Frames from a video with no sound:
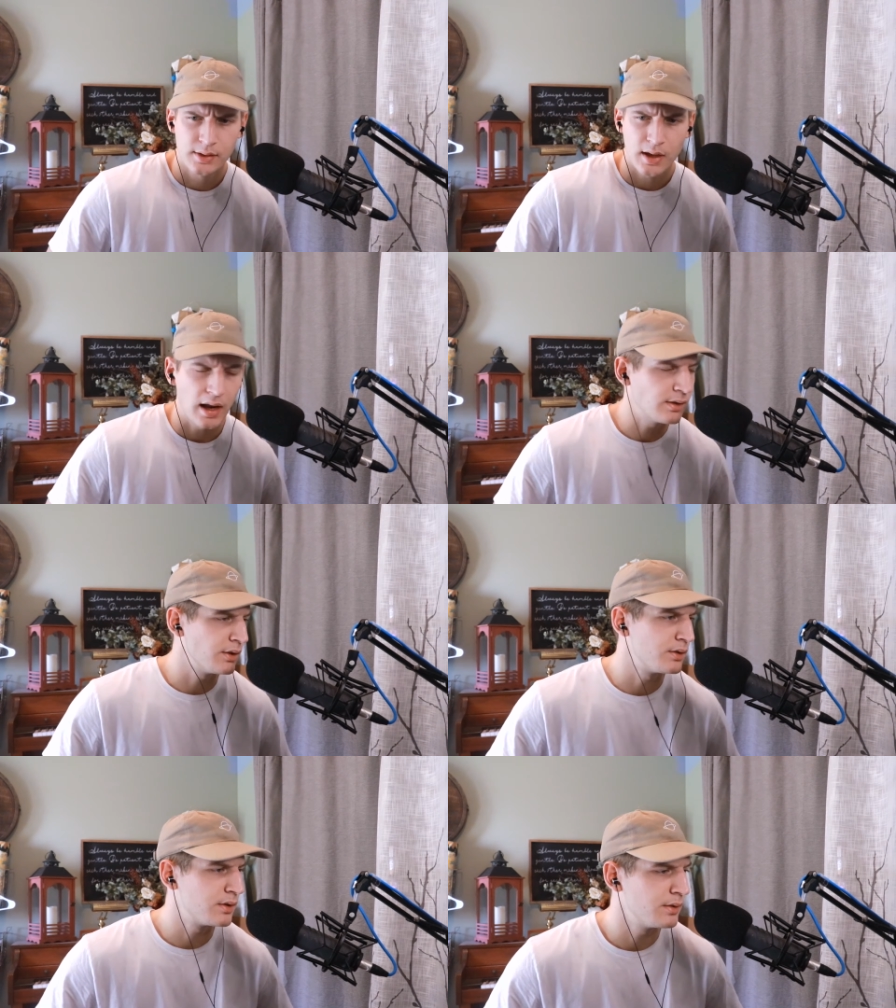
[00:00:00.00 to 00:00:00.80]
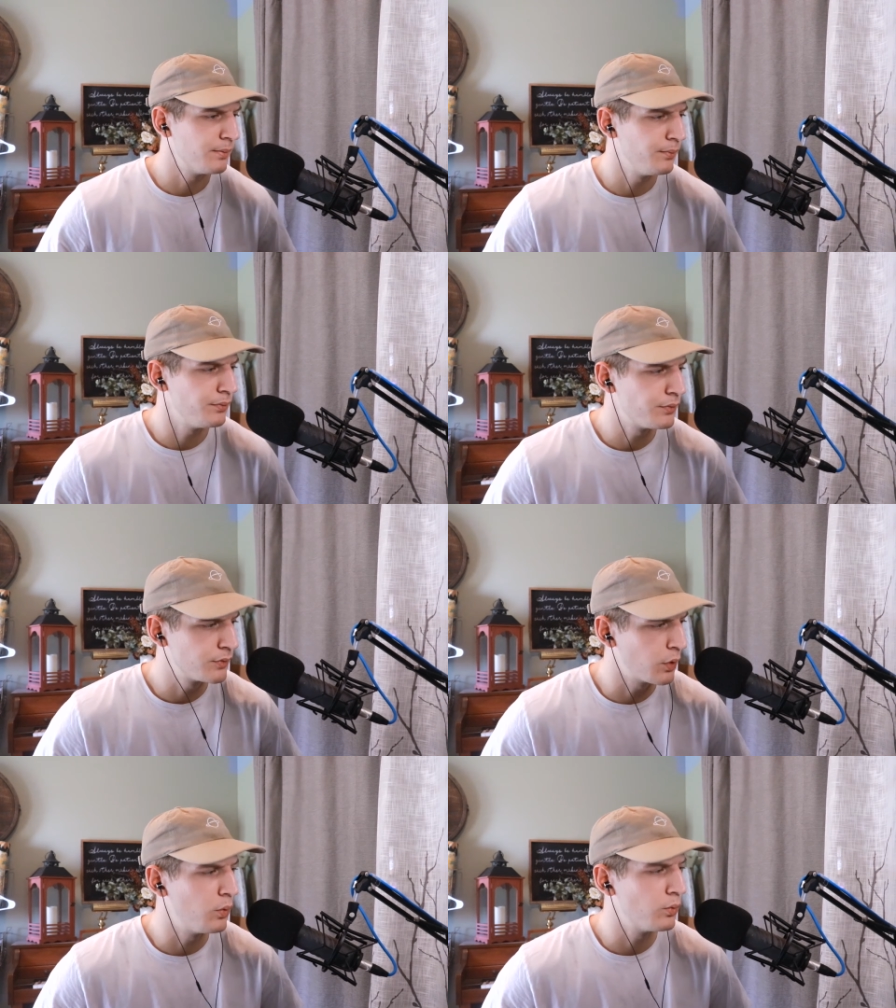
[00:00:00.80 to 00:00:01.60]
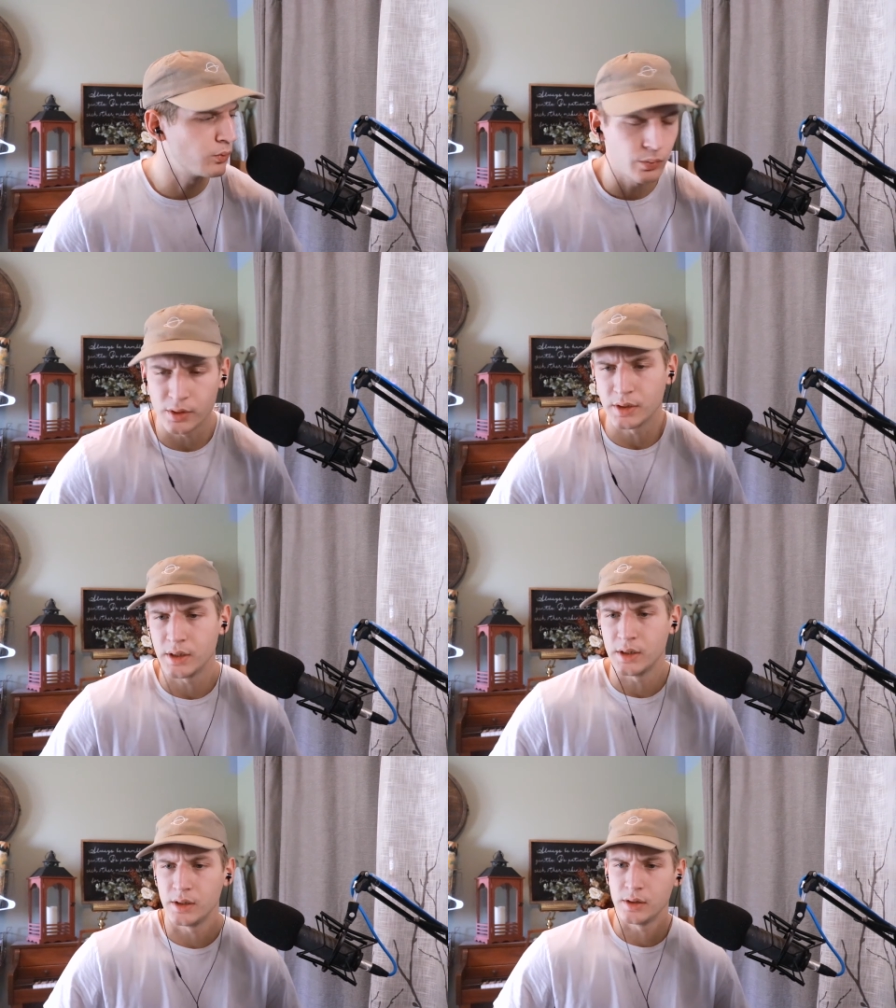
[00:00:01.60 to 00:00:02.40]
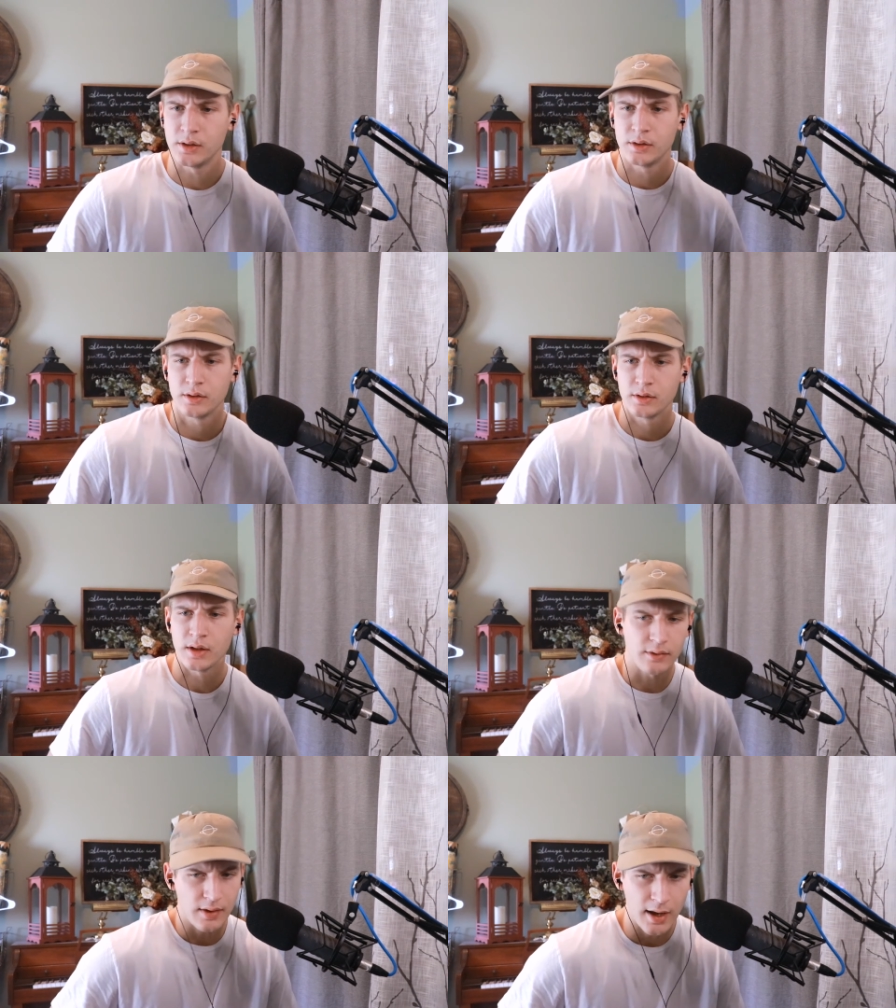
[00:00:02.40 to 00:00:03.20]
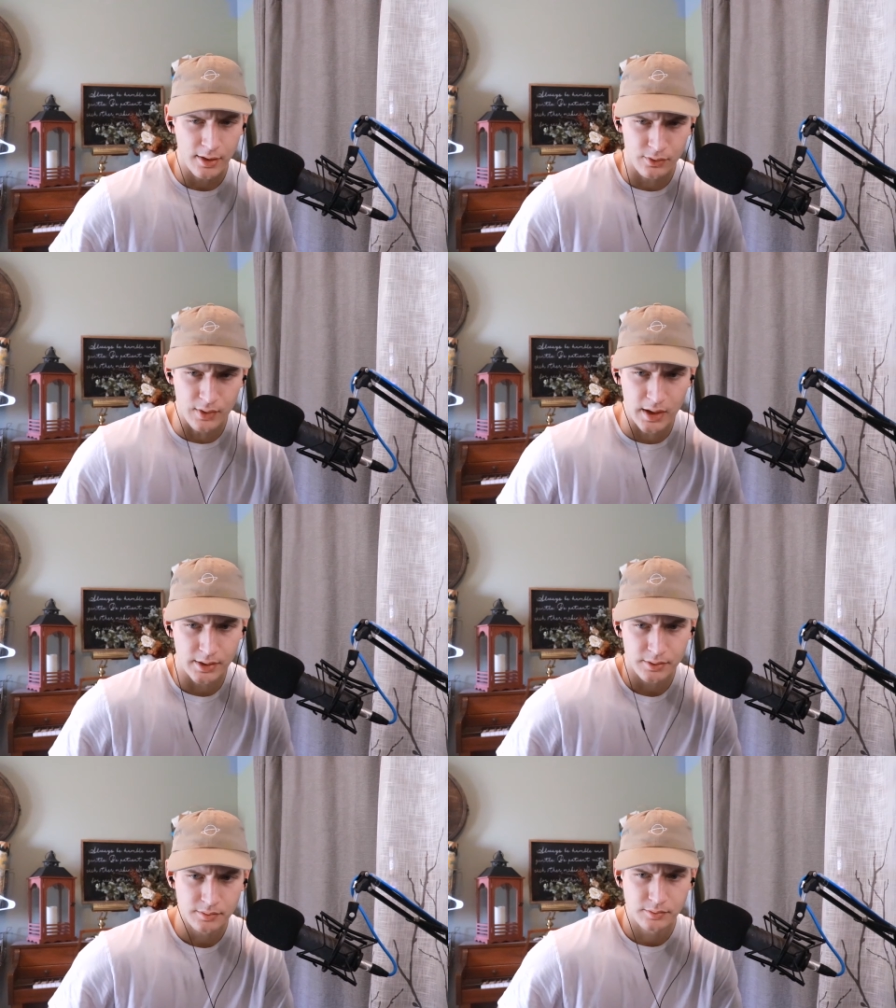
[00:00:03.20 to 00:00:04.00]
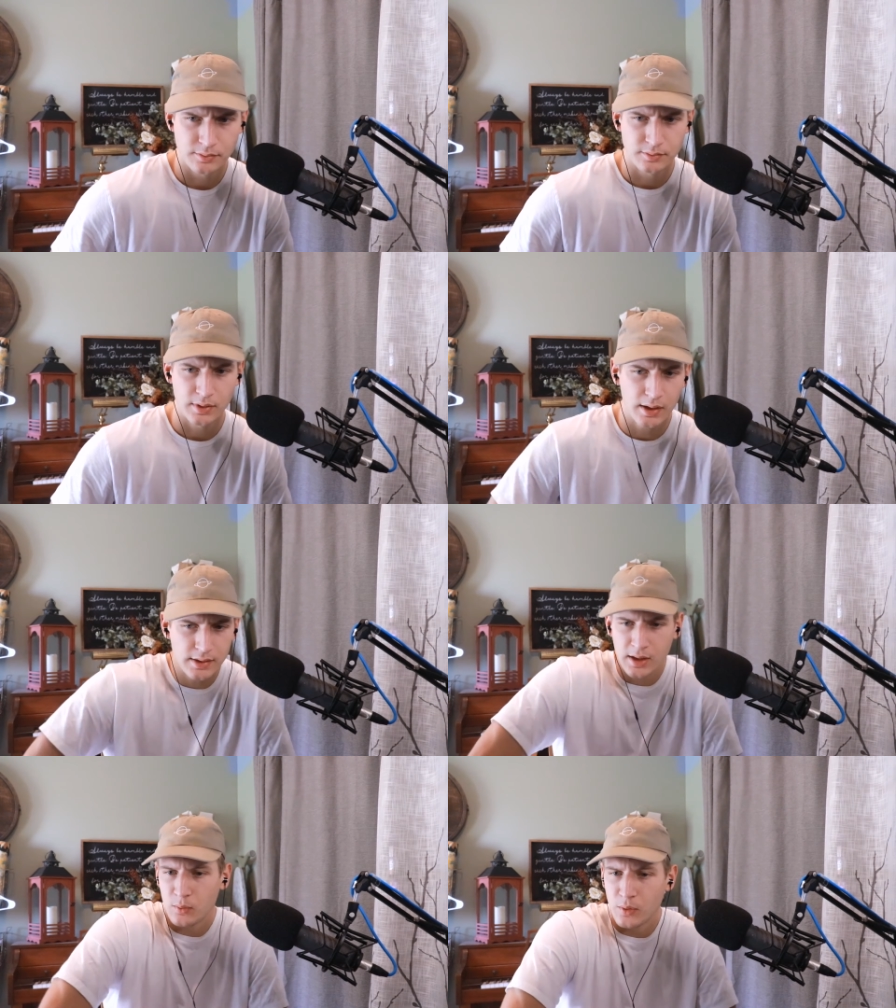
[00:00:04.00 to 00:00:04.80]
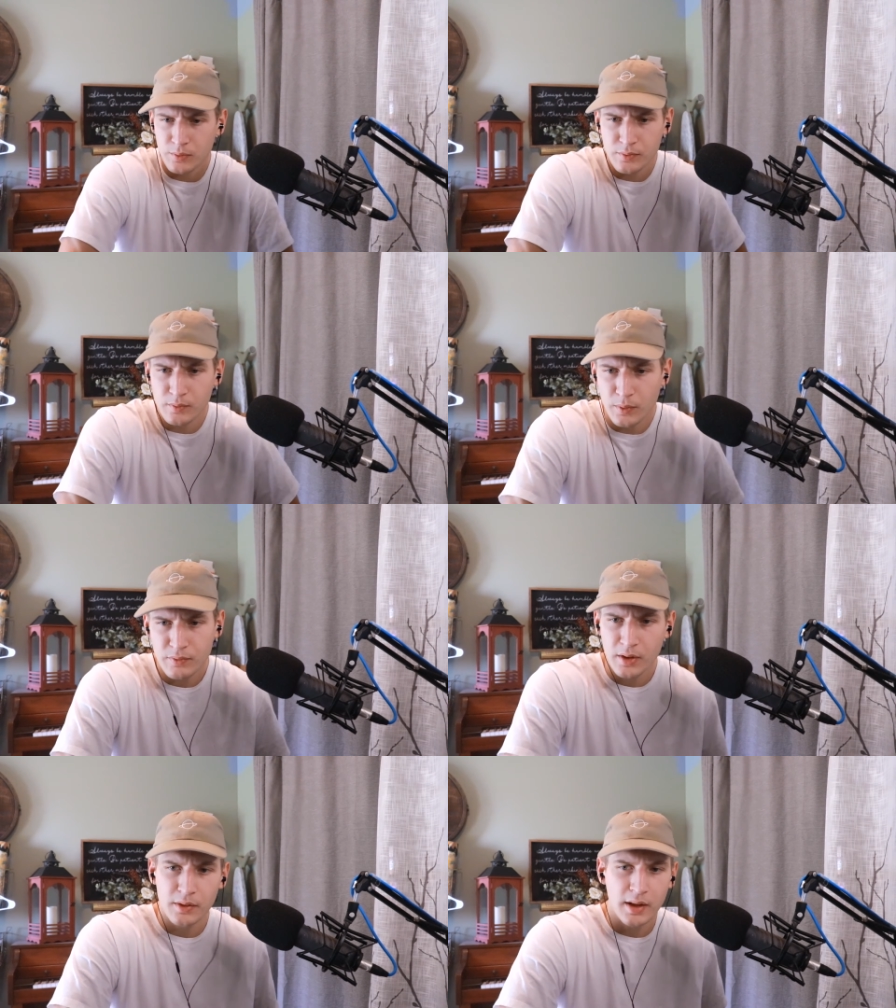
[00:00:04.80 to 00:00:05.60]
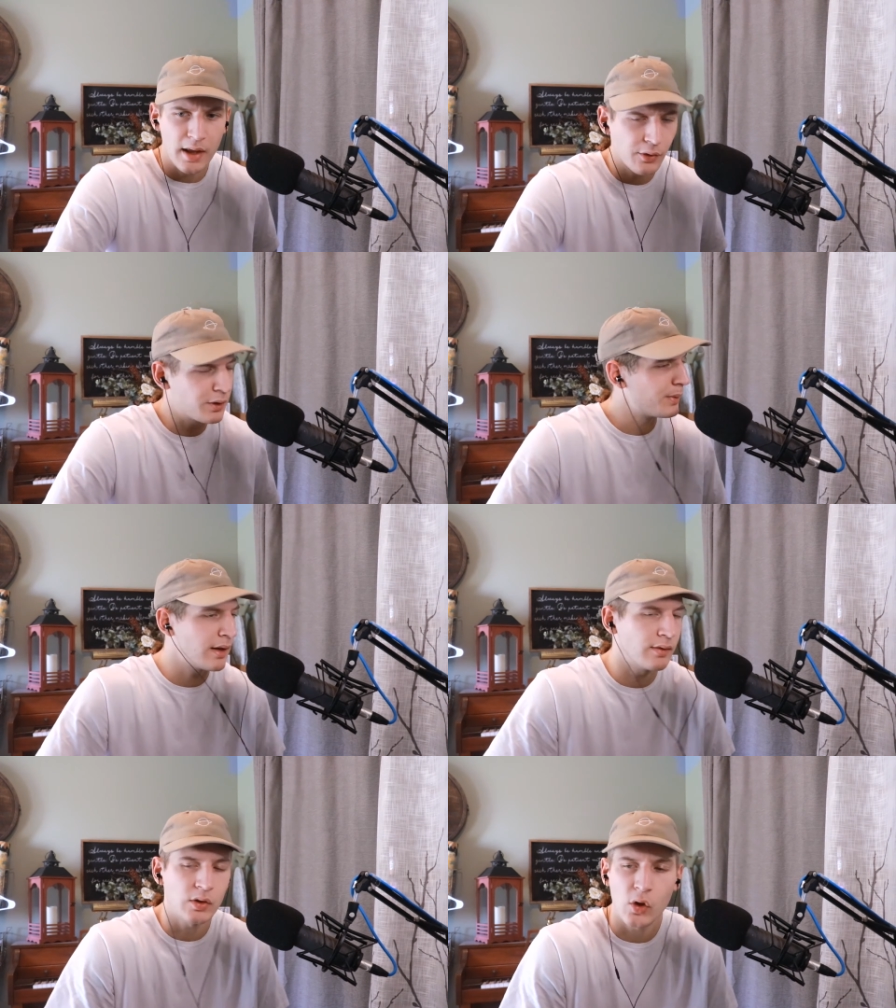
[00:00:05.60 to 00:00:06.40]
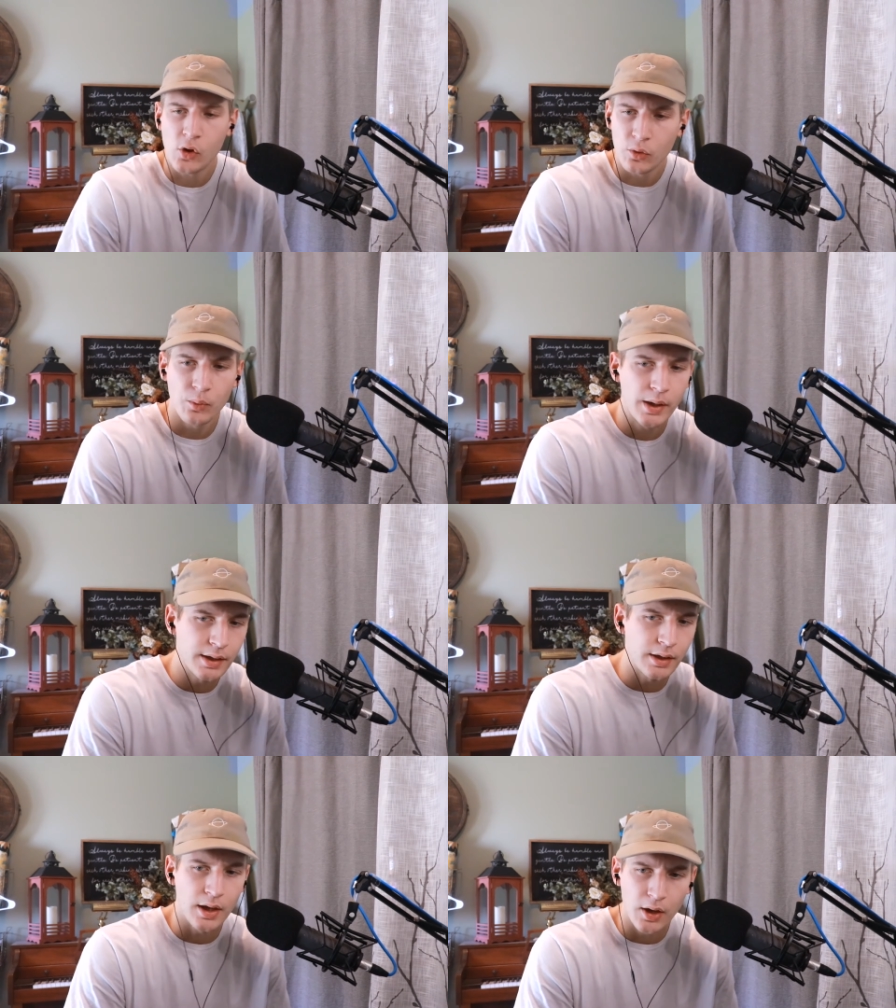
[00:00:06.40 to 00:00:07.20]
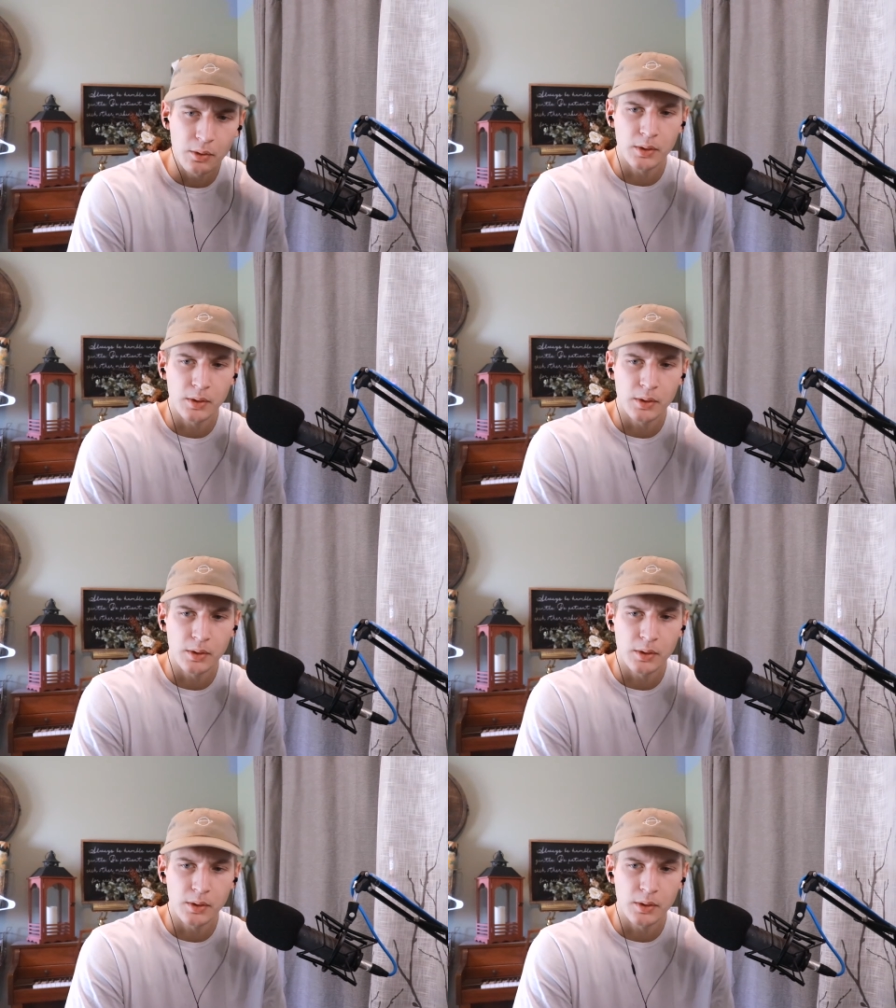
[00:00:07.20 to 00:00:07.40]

I just don't really get satisfied. I think we're fairly healthy, but I have a long way to go.